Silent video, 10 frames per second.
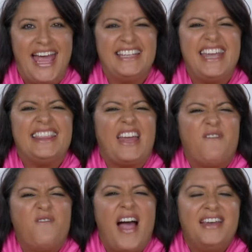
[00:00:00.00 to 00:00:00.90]
and take that
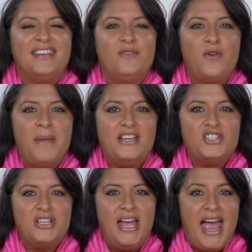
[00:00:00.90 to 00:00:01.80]
vital
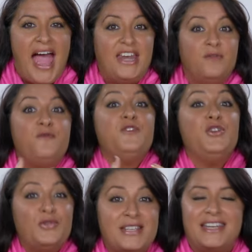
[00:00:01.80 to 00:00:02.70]
information and
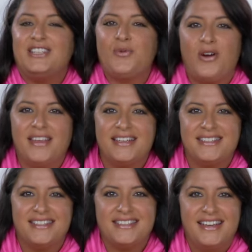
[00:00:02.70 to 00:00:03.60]
infuse it into our
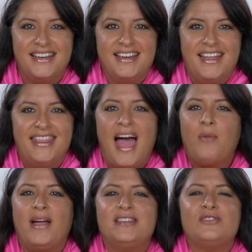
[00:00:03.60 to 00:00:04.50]
lessons. That
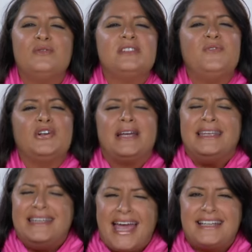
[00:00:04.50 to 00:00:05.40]
way, students feel
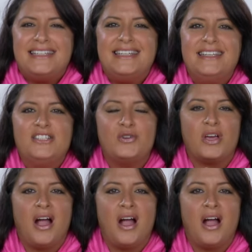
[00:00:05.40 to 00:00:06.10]
connected to the